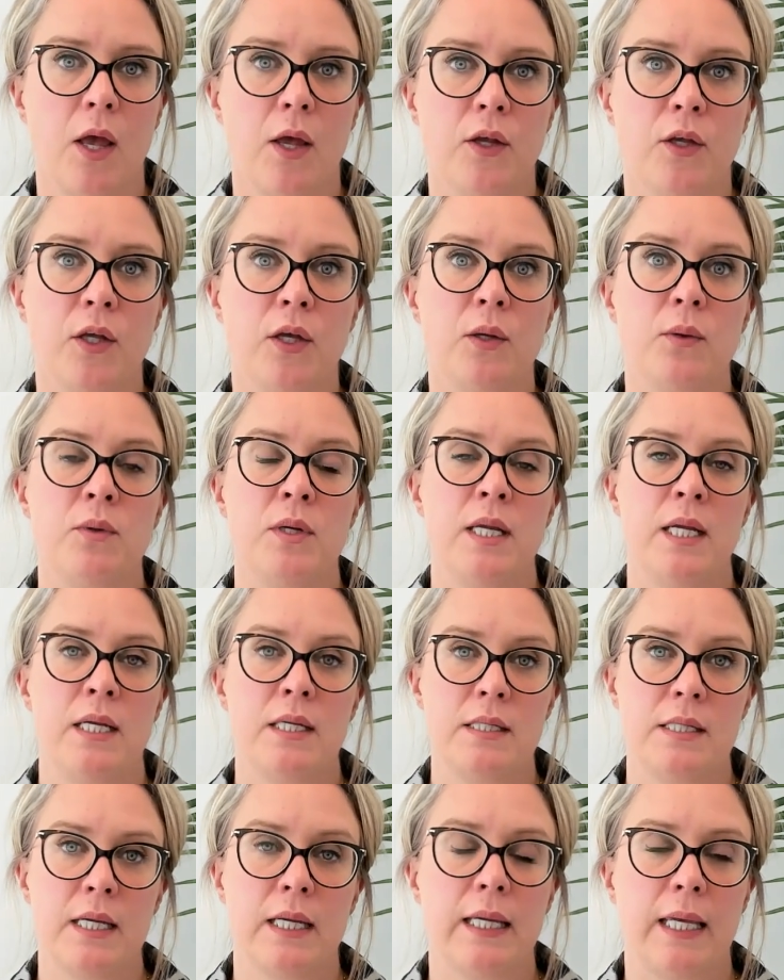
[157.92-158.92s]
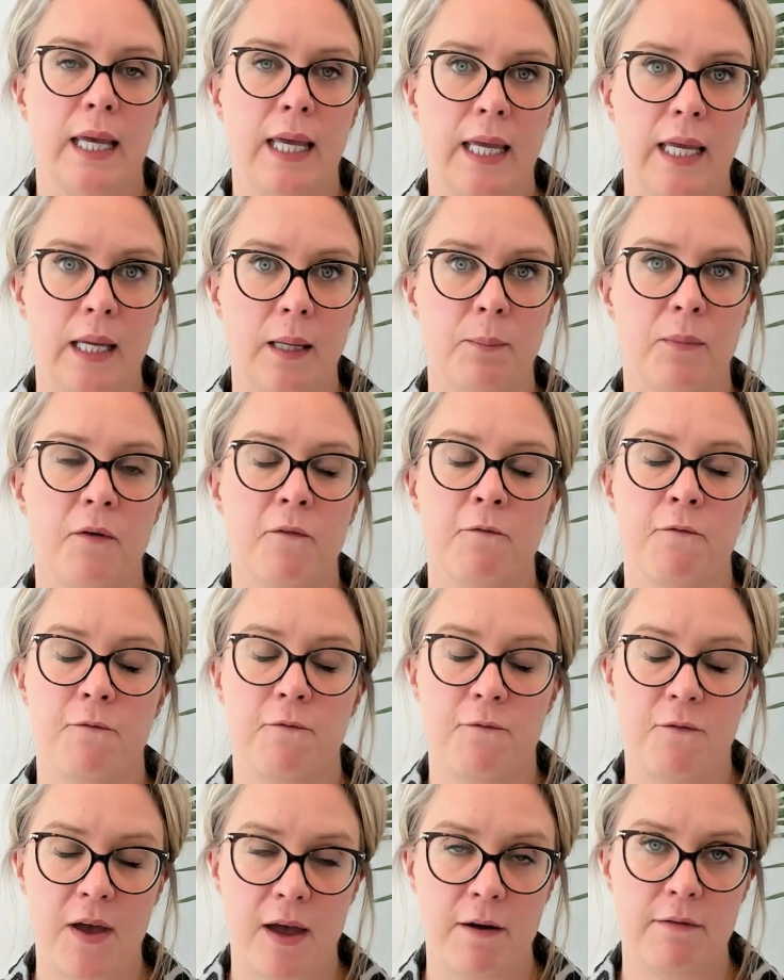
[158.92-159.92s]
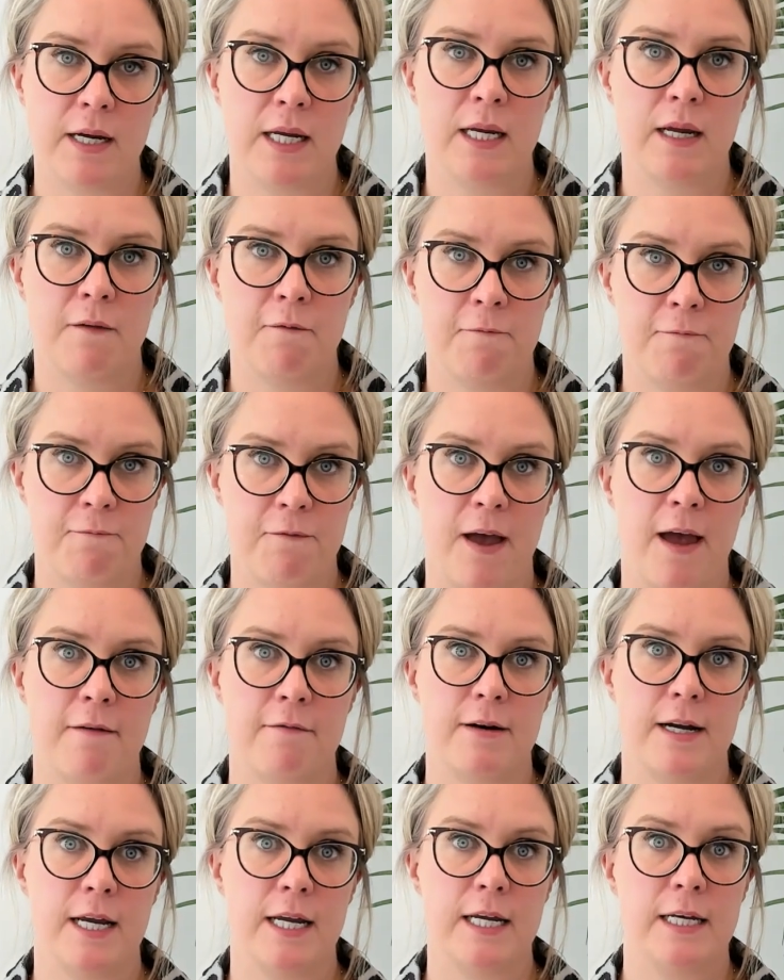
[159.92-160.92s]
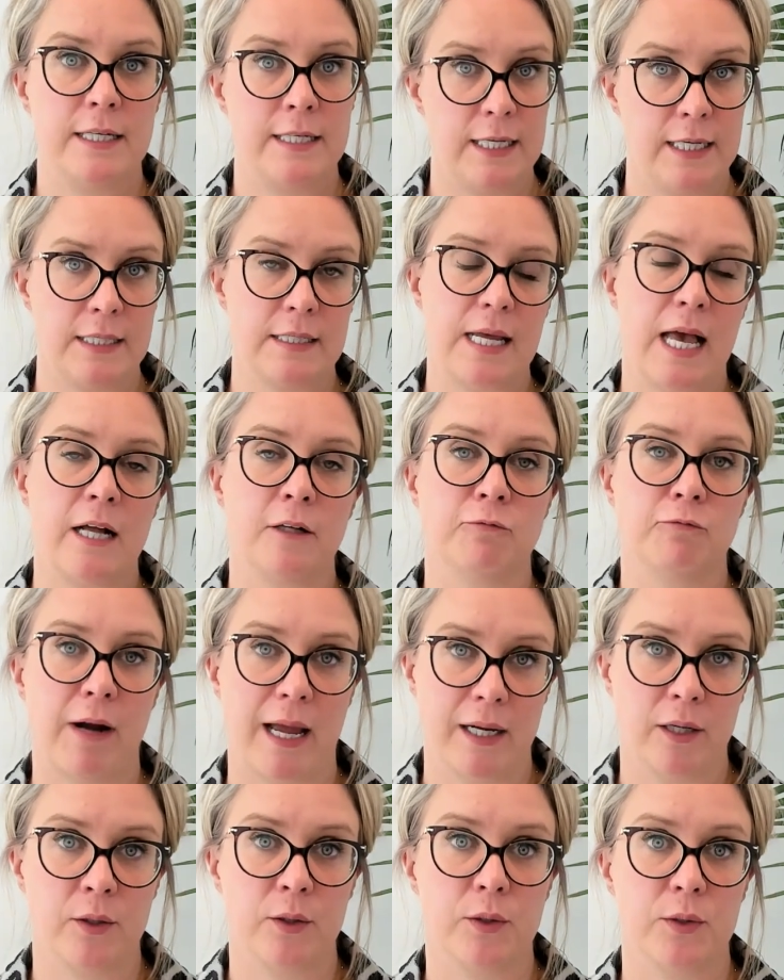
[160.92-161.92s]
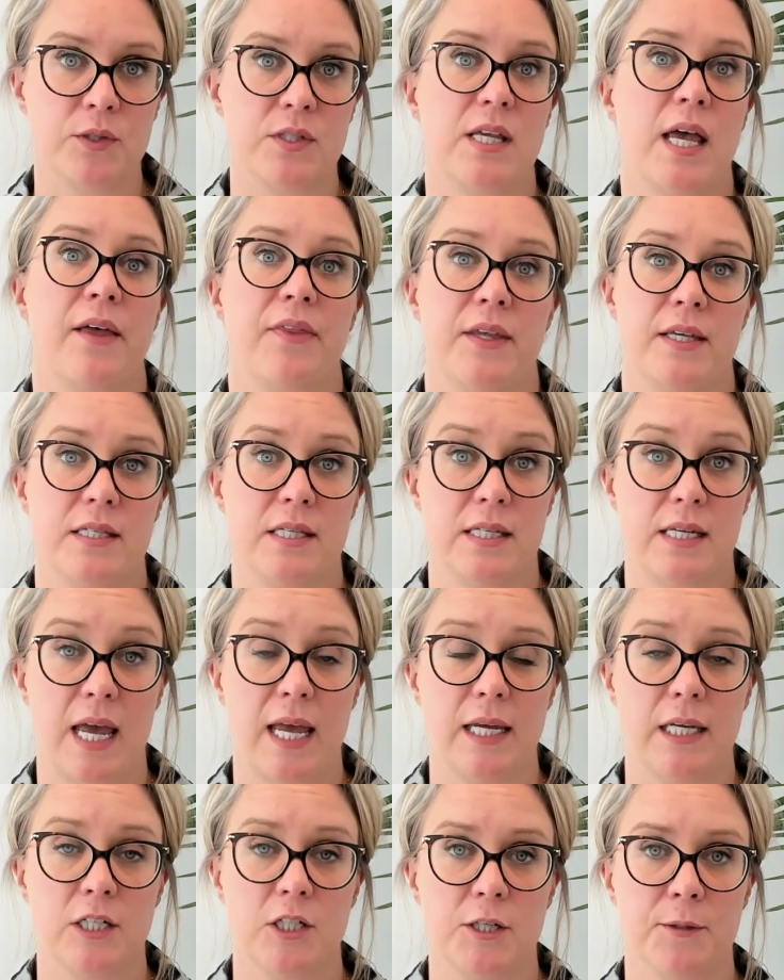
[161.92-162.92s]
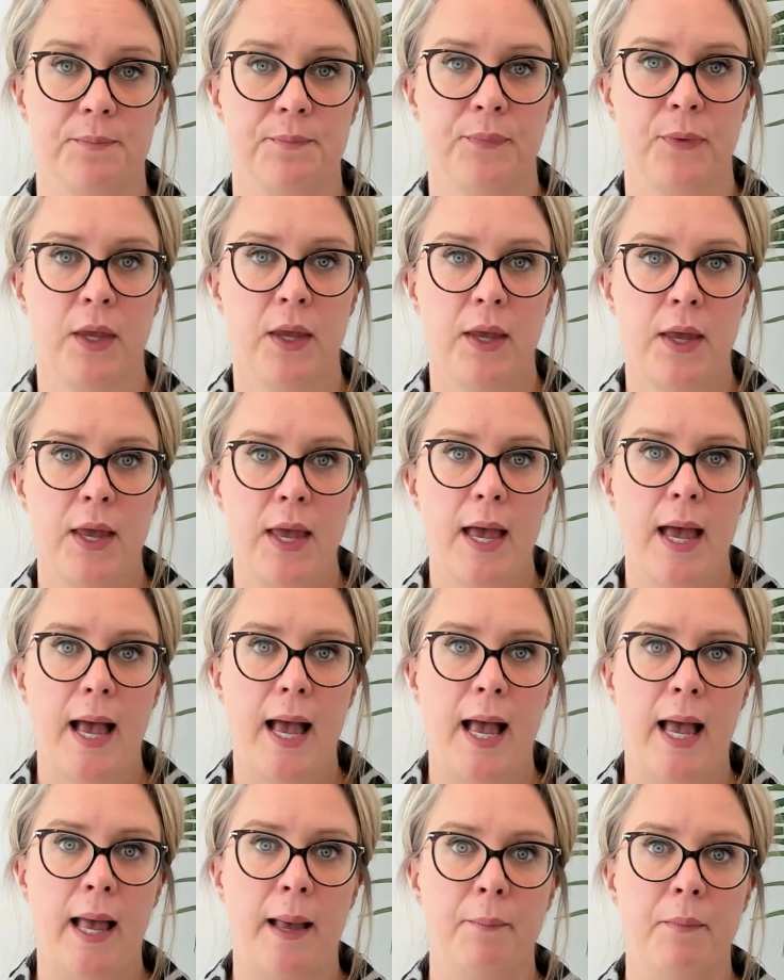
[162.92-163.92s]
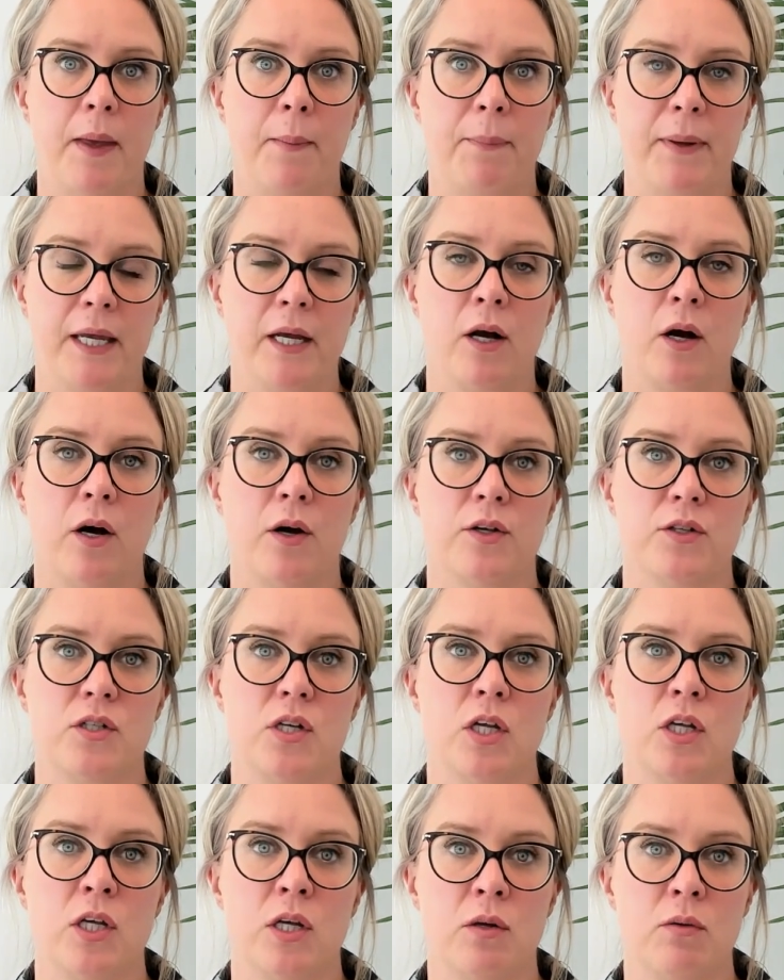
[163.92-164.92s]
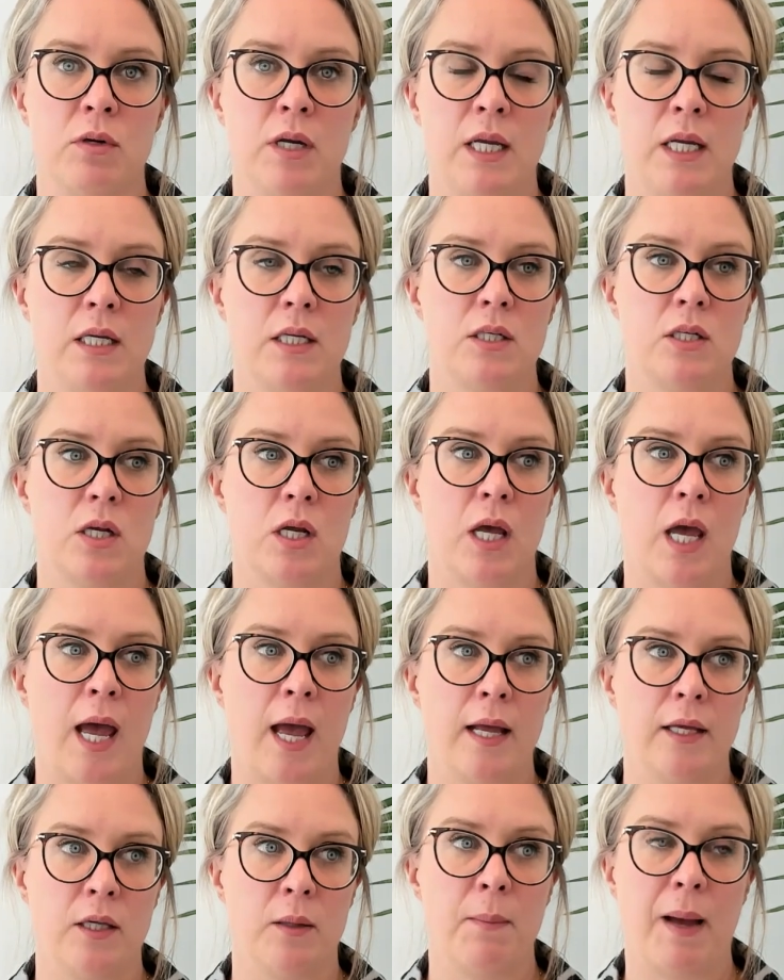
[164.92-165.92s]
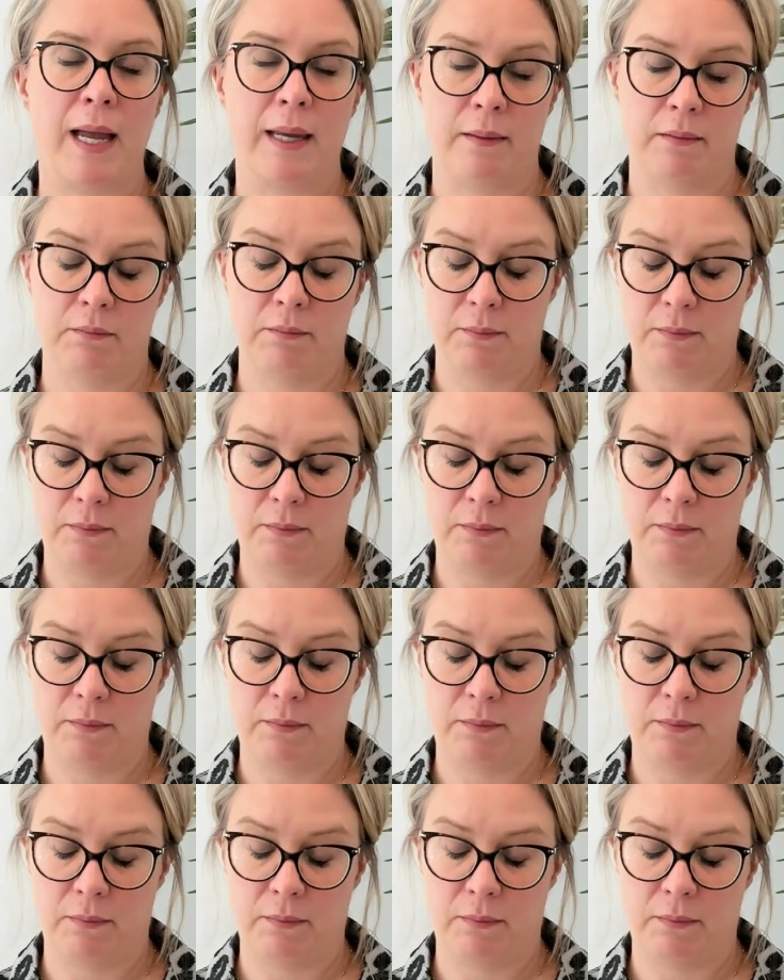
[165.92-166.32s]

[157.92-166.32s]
You need to keep very, very detailed records at this stage, because you might